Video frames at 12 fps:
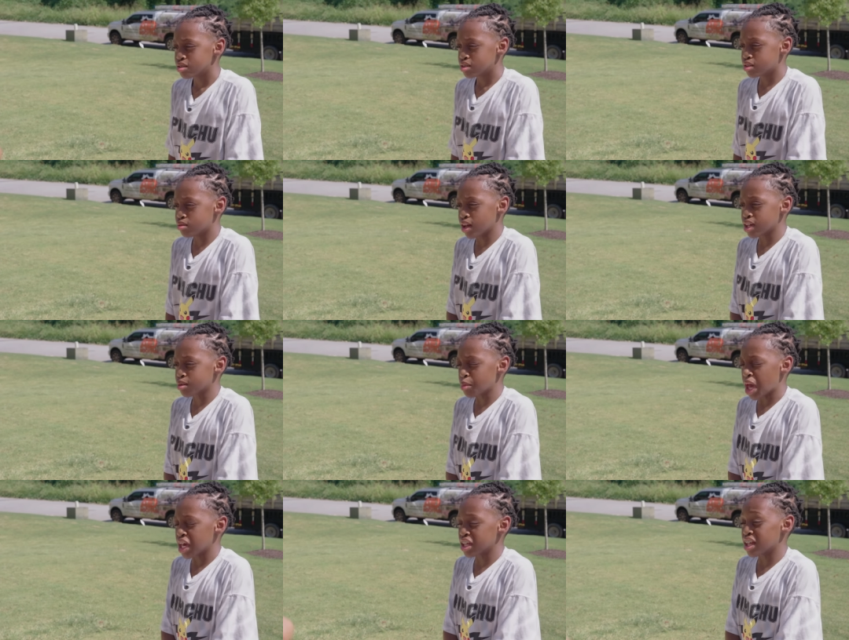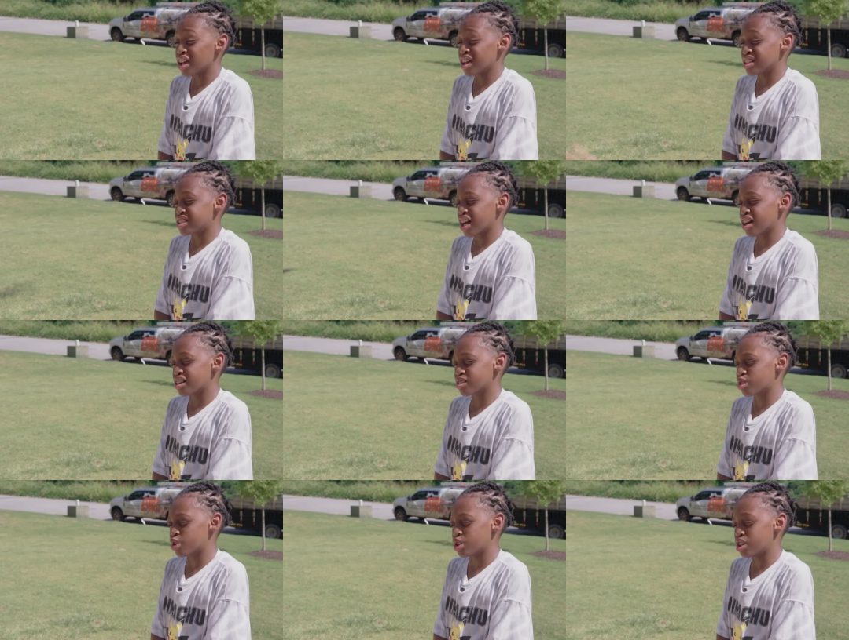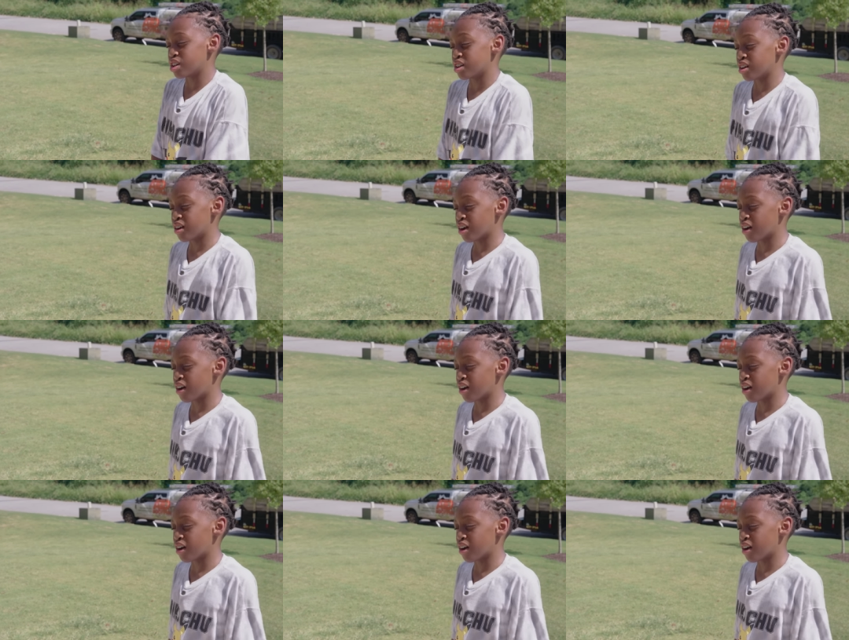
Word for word: Drake made an entire career